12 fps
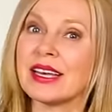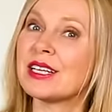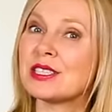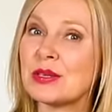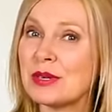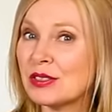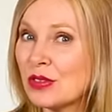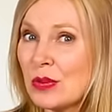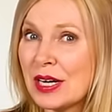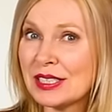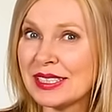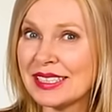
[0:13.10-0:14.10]
Thanks so much for
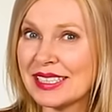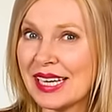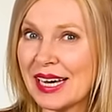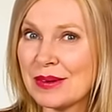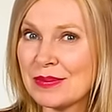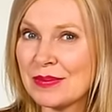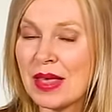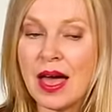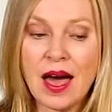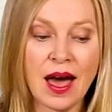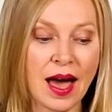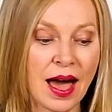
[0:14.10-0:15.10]
watching today.
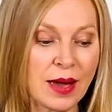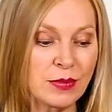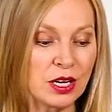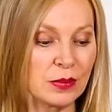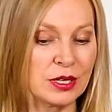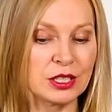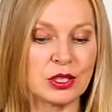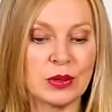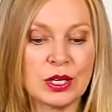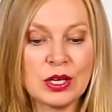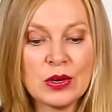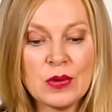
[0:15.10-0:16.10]
I'm going to be
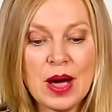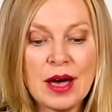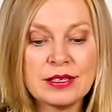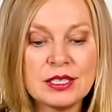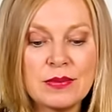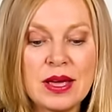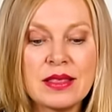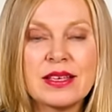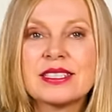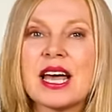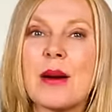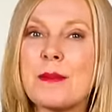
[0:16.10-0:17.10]
showing you how to make
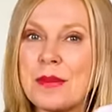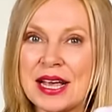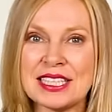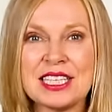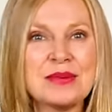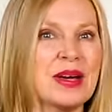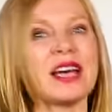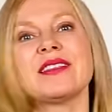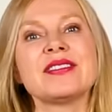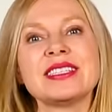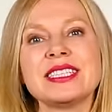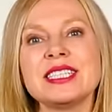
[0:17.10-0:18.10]
these amazing bath
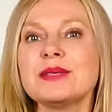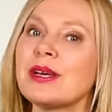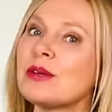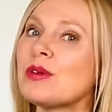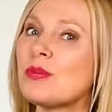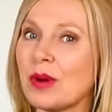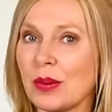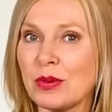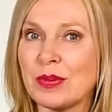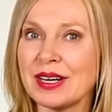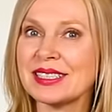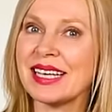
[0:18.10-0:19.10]
fizzies made with
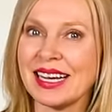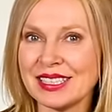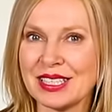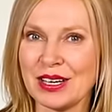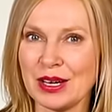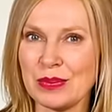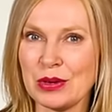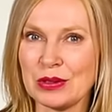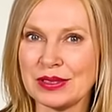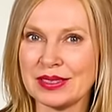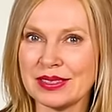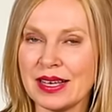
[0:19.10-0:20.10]
Brambleberry's hexagon
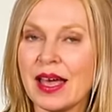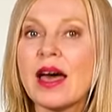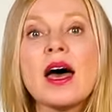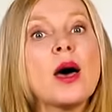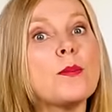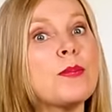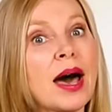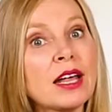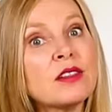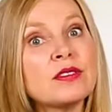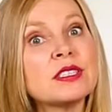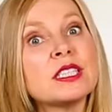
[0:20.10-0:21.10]
molds.
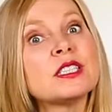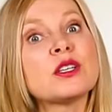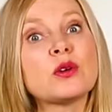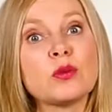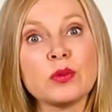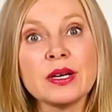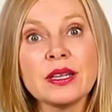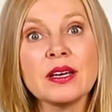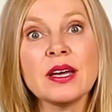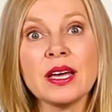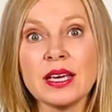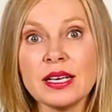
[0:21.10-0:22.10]
Bath fizzies are
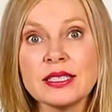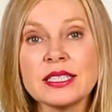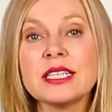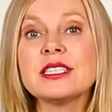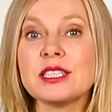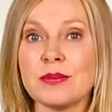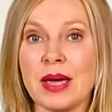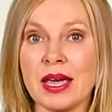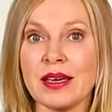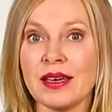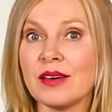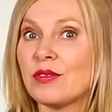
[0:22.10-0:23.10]
really easy to
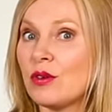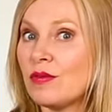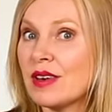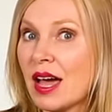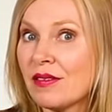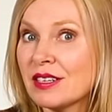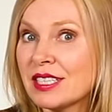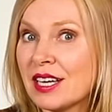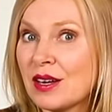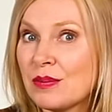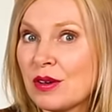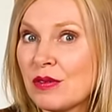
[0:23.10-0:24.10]
make. If you've never
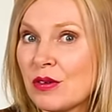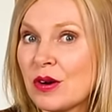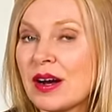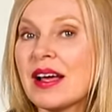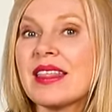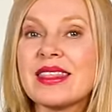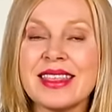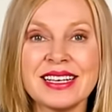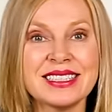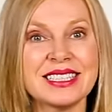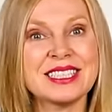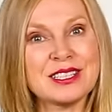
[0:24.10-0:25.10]
done it before,
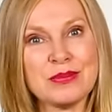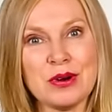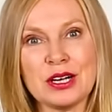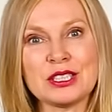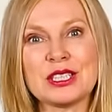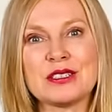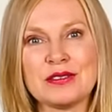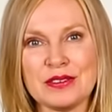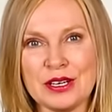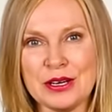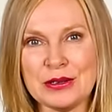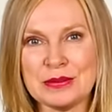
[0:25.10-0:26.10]
this is the project
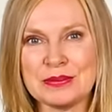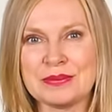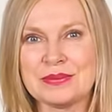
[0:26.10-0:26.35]
for you.